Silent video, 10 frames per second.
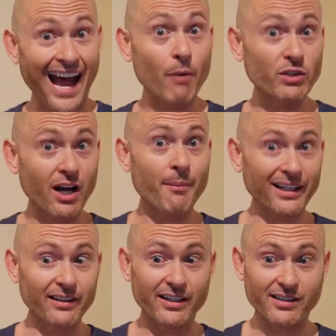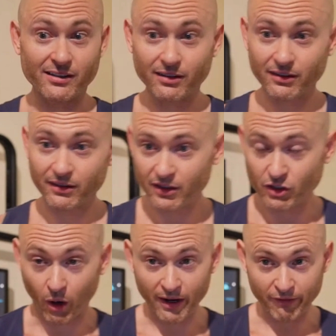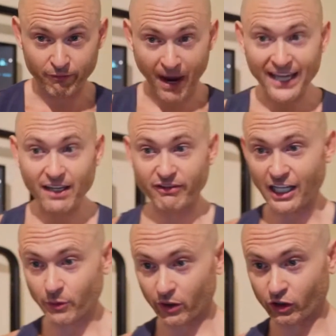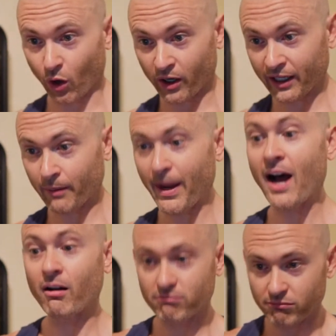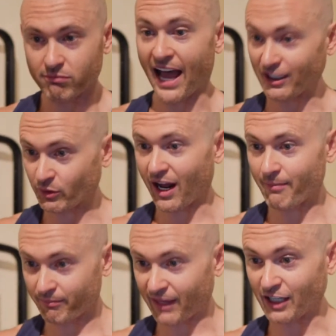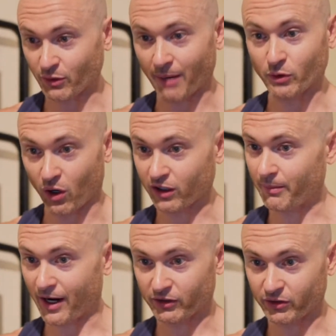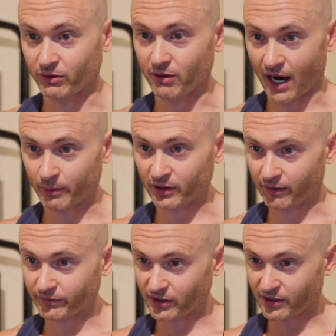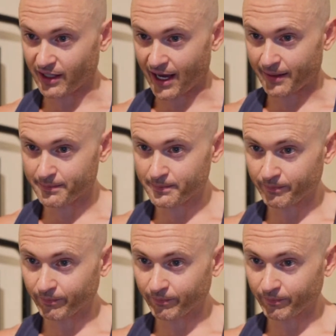That was on my list. So if Mike, if that's what you're talking about, that's what I'm talking about too. I would love to see that.